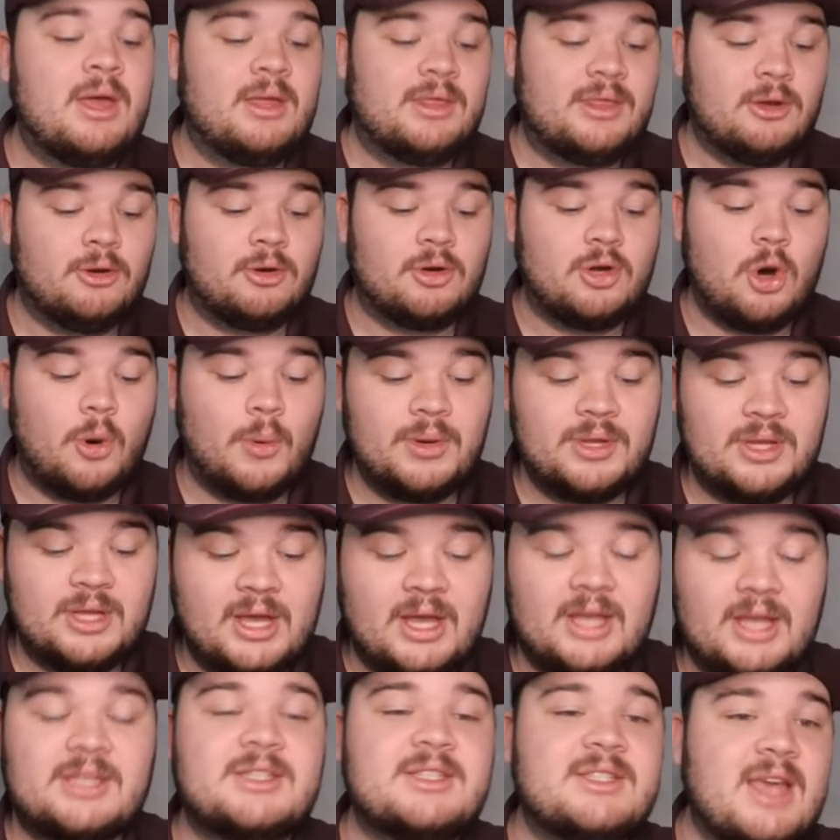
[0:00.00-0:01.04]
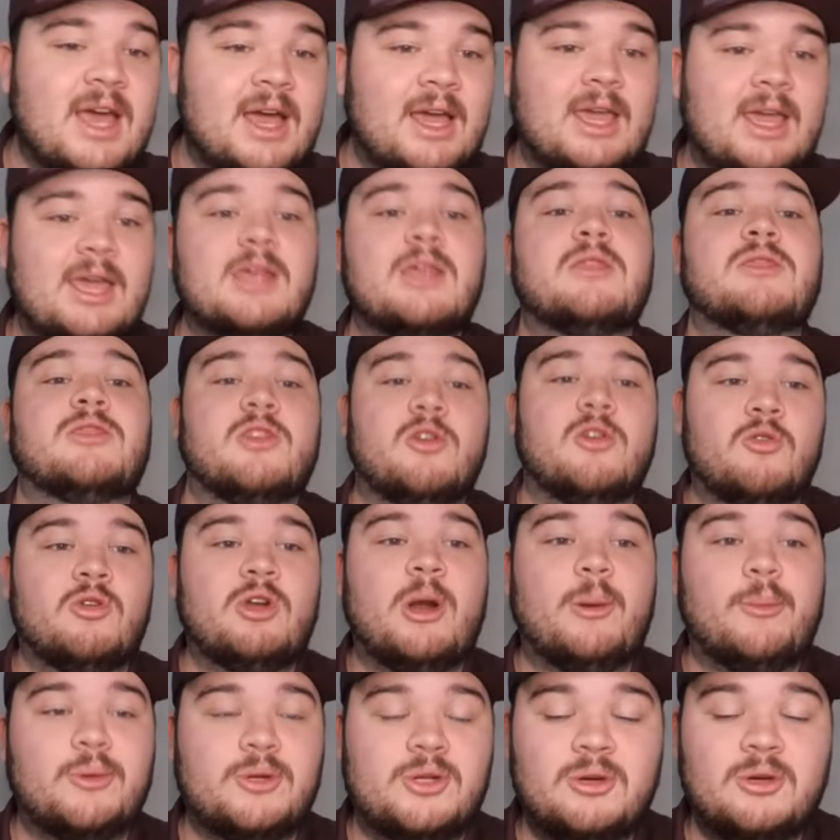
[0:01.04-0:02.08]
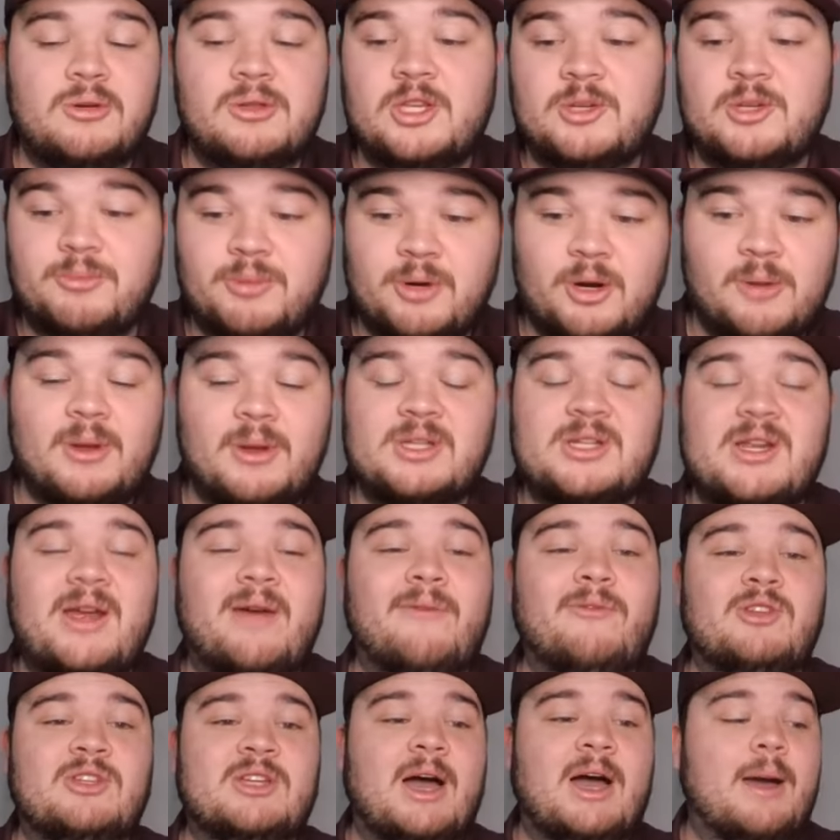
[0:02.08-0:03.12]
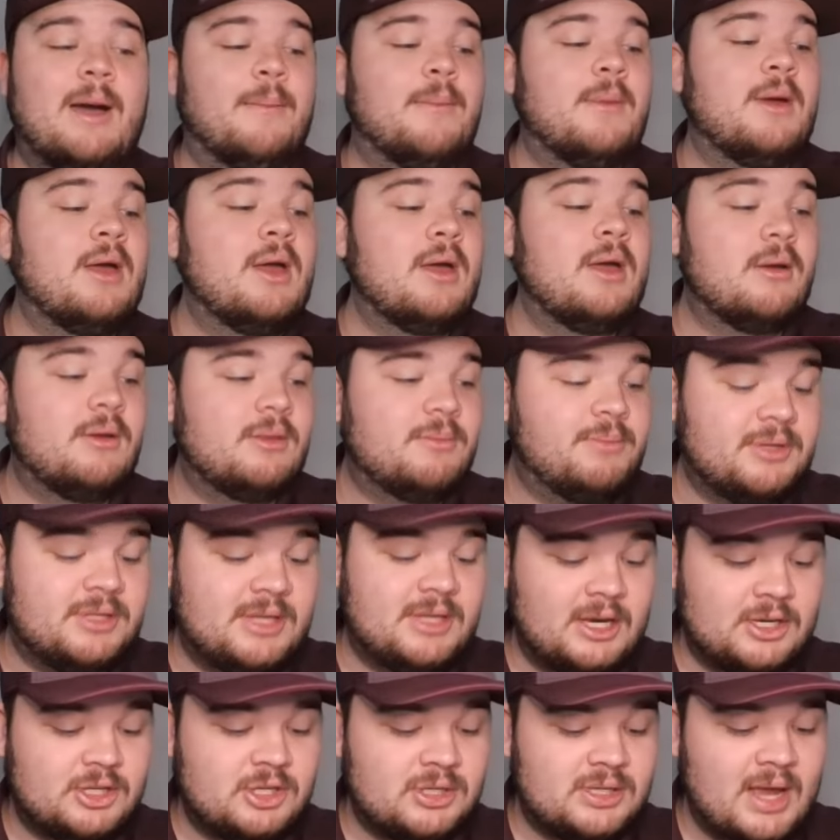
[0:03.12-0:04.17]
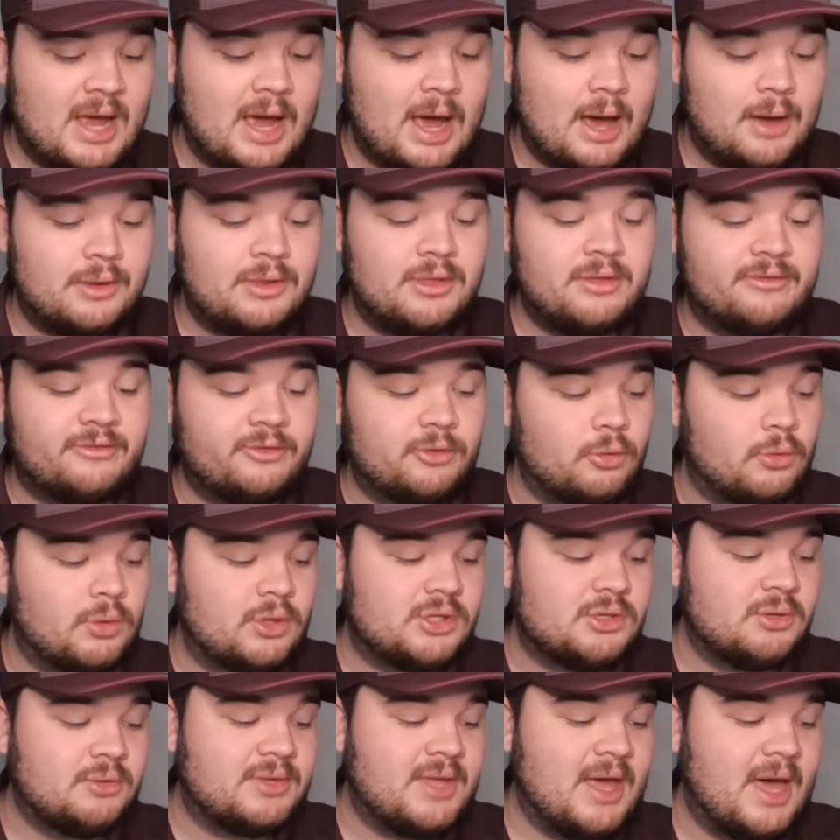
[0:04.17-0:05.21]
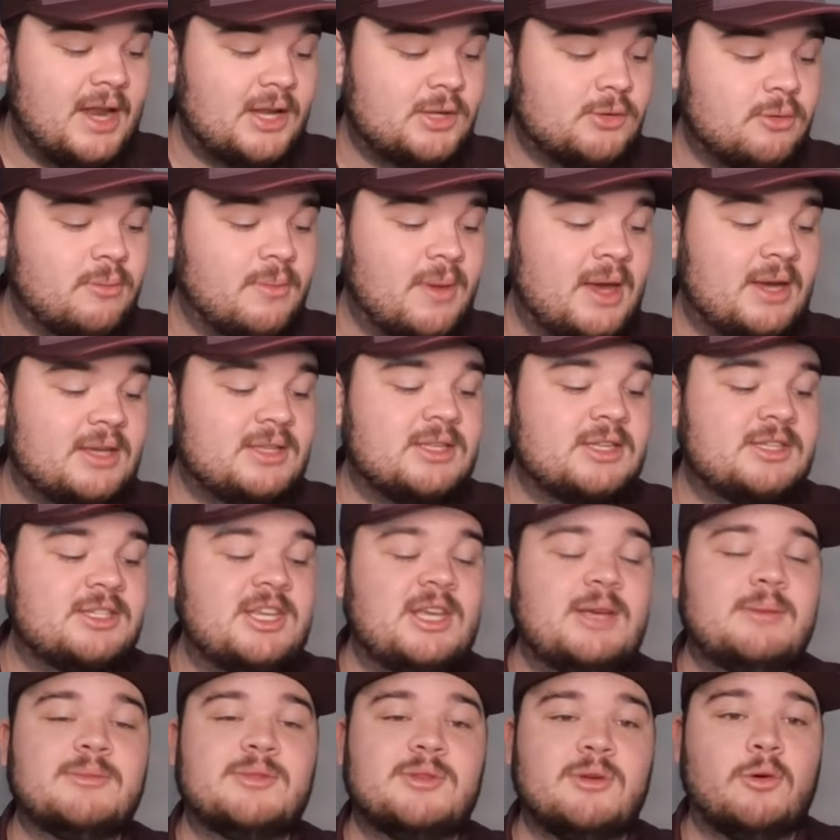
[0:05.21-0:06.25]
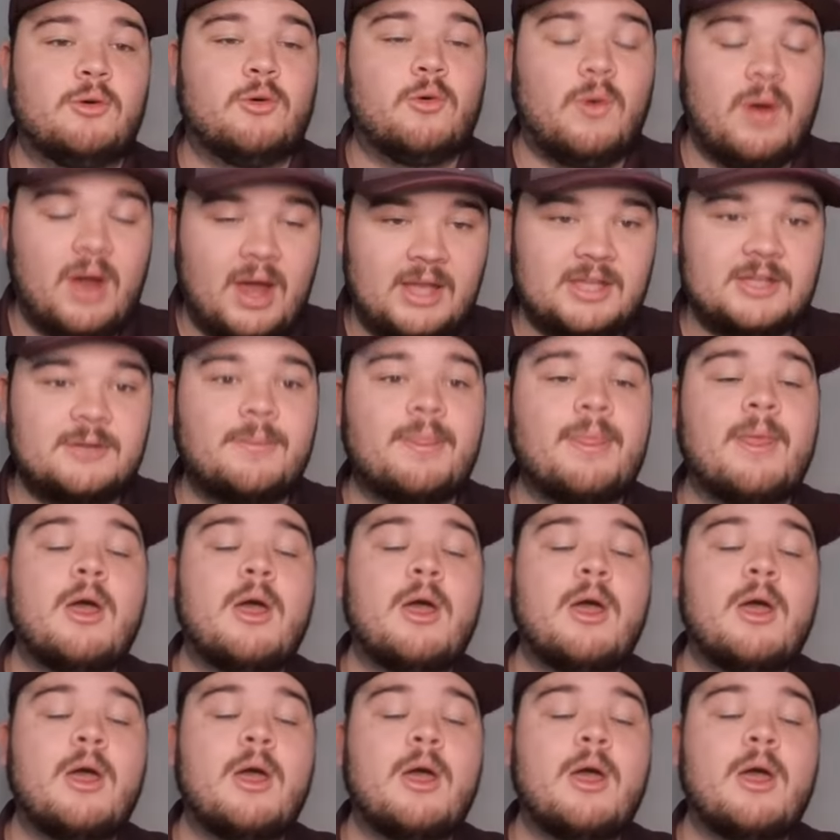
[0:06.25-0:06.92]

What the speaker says: They're going to get second, third opportunities pretty much every time possession down the floor. So that is what makes this team so great.